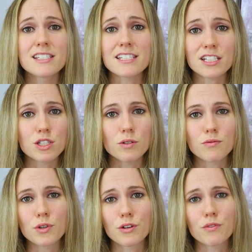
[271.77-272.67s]
stick to
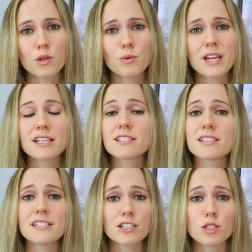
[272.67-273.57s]
it for a few weeks,
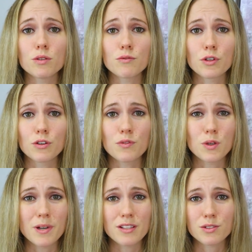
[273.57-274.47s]
stick to it for a
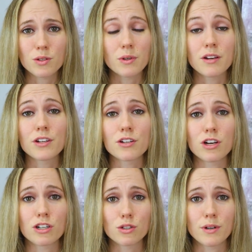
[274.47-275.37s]
few months or whatever your
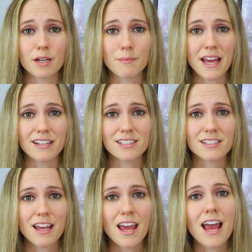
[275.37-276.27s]
doctor
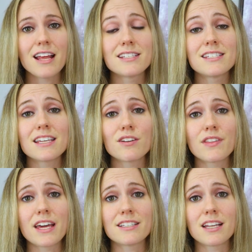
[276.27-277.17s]
recommends, and see
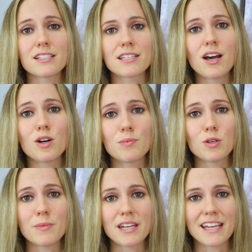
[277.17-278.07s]
if that does help
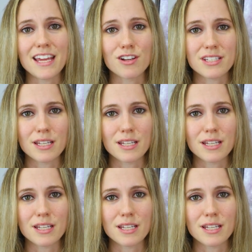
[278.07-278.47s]
you mitigate your